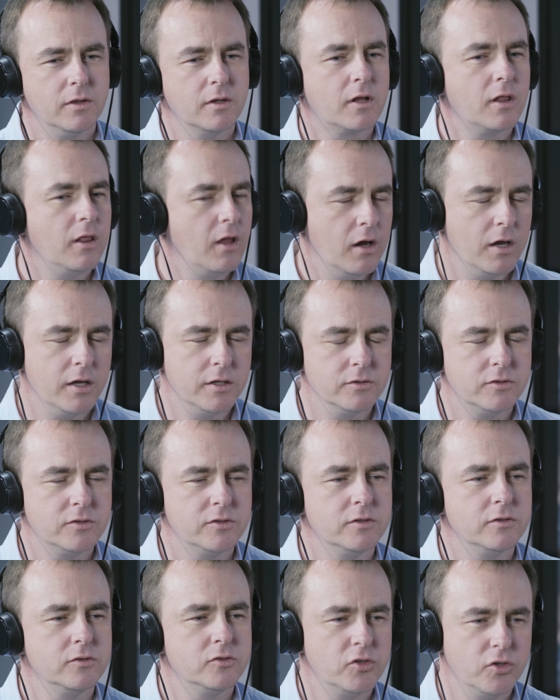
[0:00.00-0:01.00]

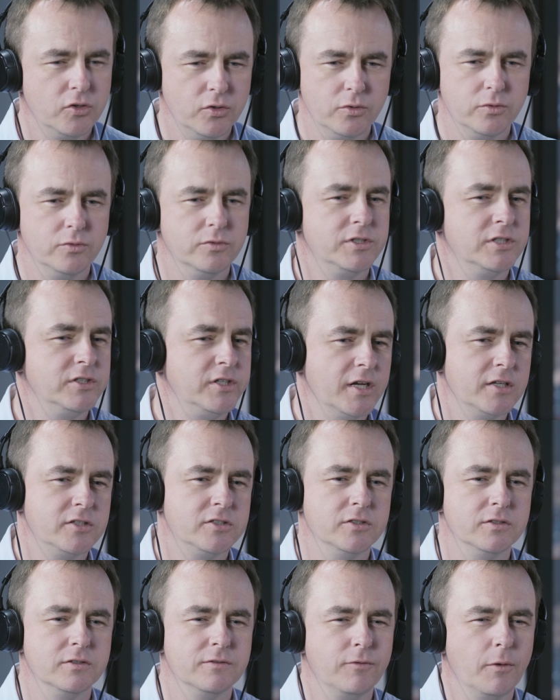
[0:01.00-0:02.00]
clients to
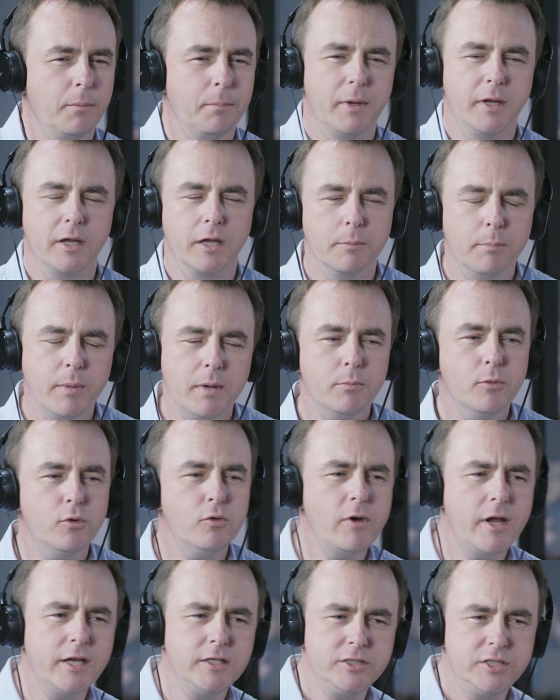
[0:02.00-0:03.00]
suggestions for being a bit
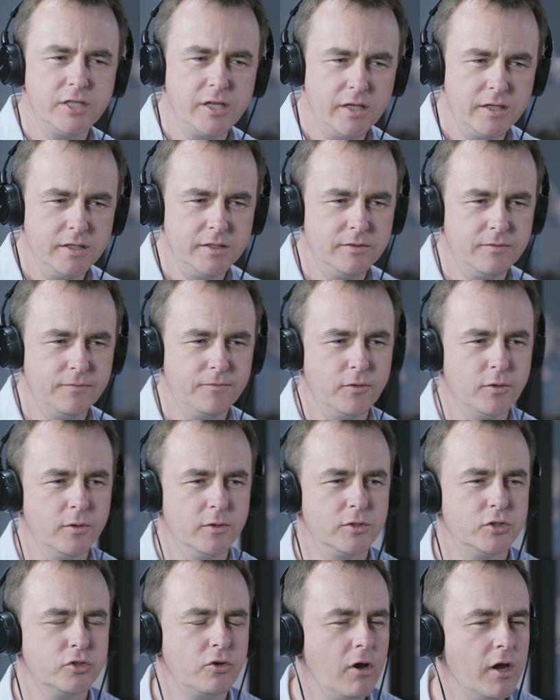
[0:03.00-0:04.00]
more edgy,
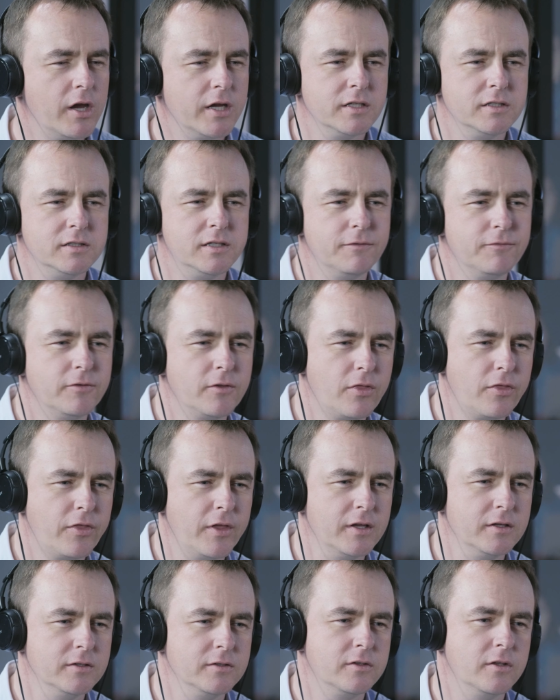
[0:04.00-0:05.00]
for trying different
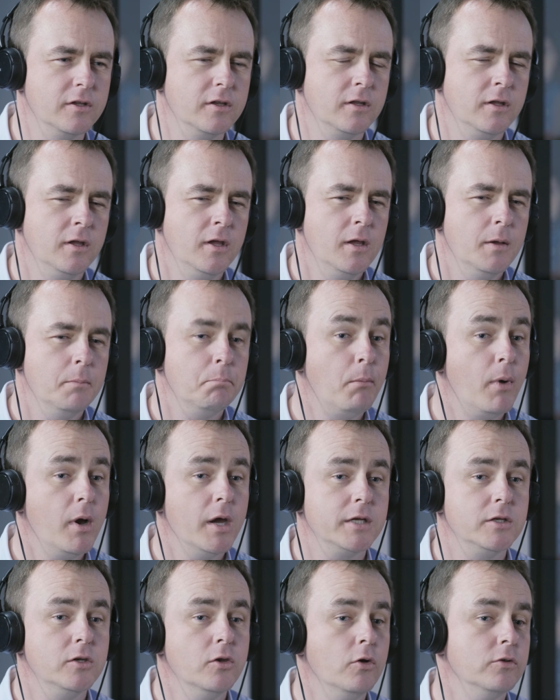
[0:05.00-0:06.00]
things that
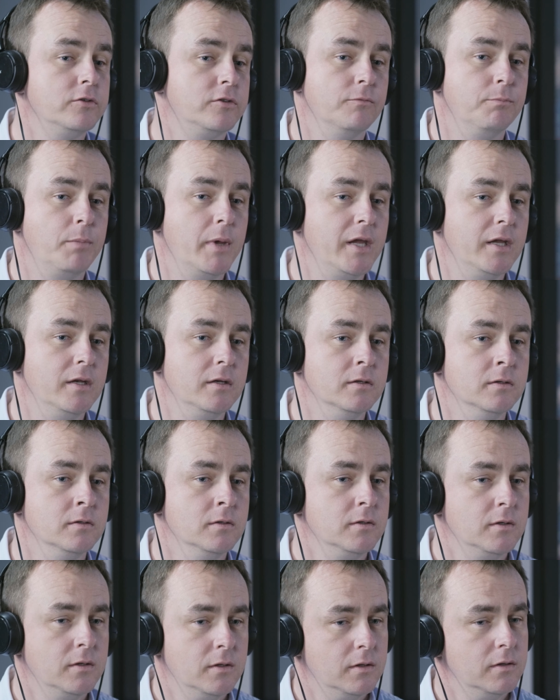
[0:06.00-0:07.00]
might not have been
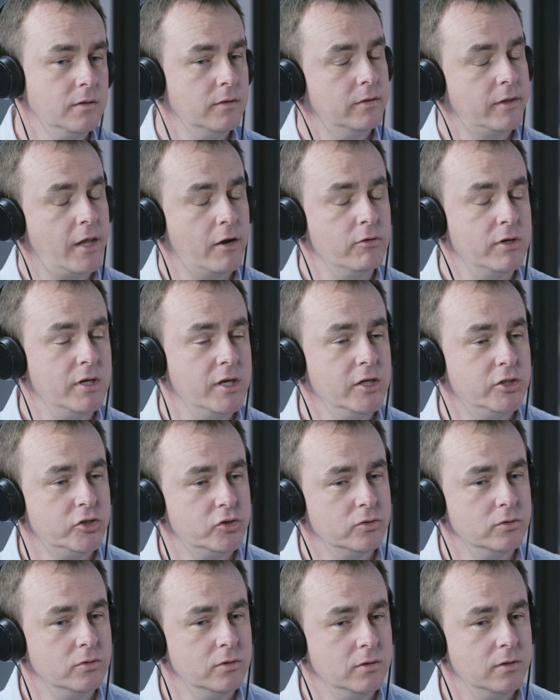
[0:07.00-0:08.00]
their
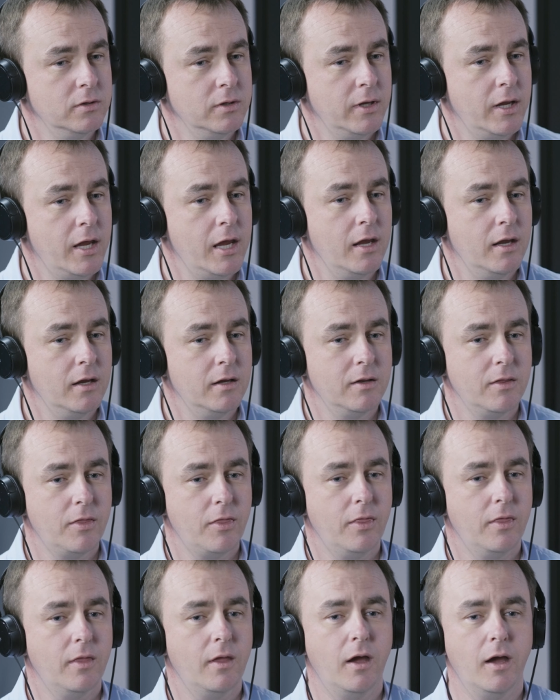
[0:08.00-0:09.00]
initial
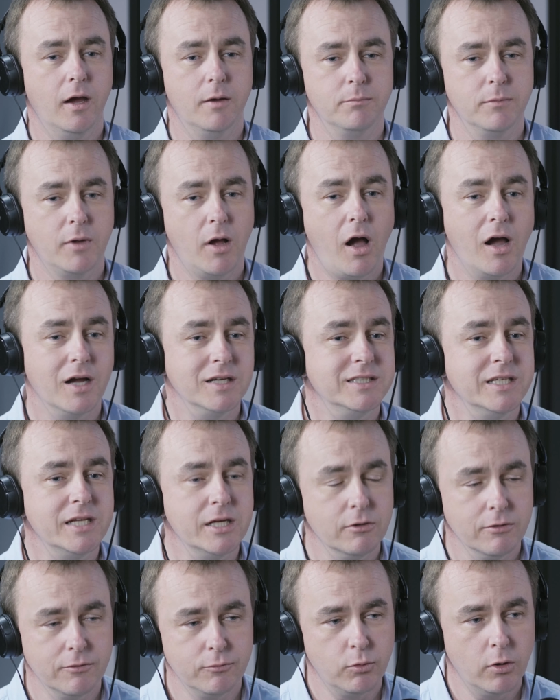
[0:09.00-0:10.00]
um,
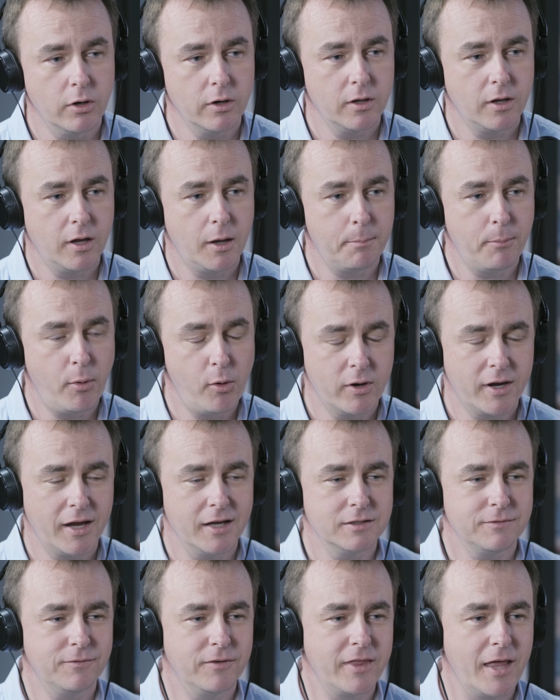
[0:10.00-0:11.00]
idea of what a
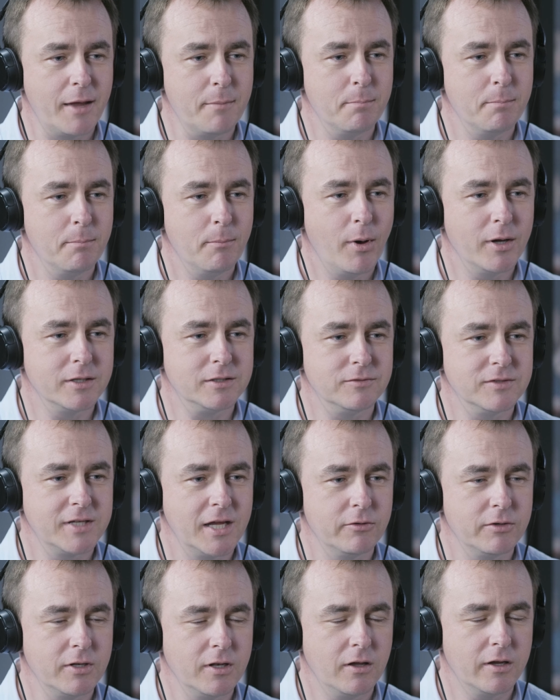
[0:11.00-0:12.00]
podcast for them might have
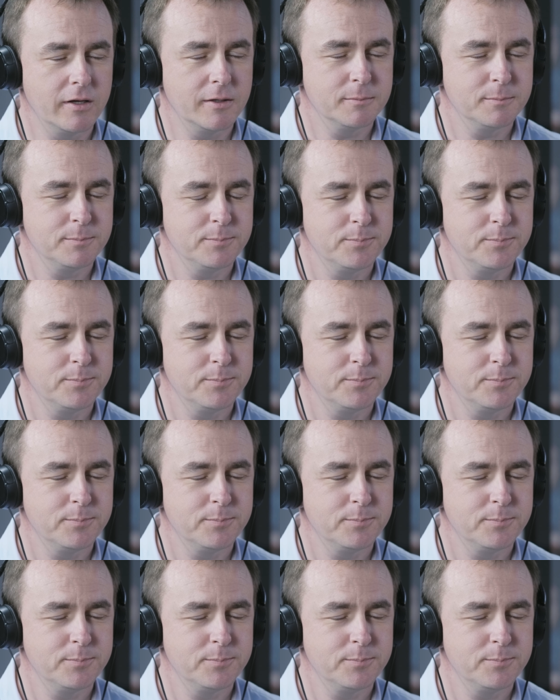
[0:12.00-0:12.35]
sounded like?